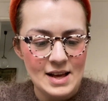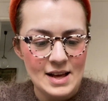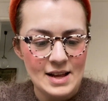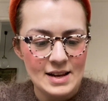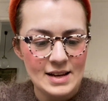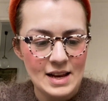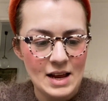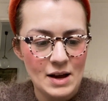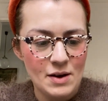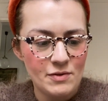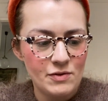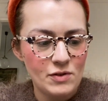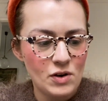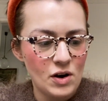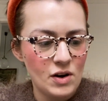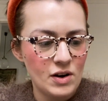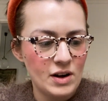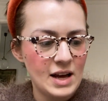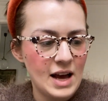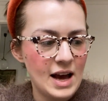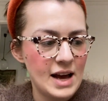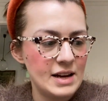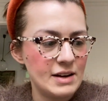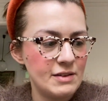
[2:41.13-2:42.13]
Now I've got
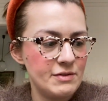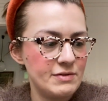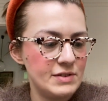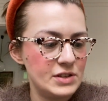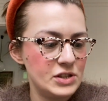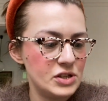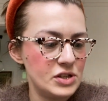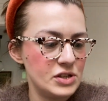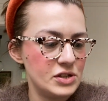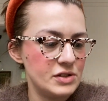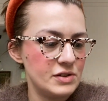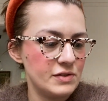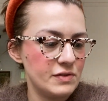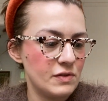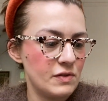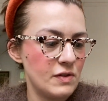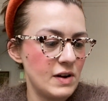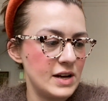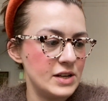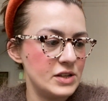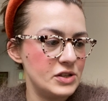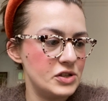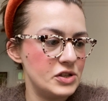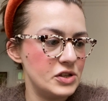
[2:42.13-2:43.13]
kind of visions of
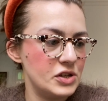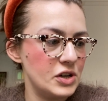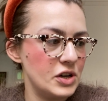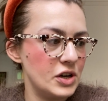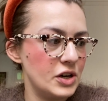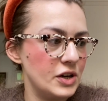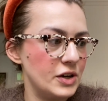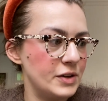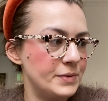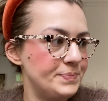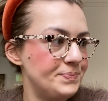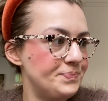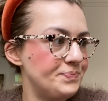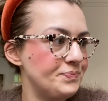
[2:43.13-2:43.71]
grandeur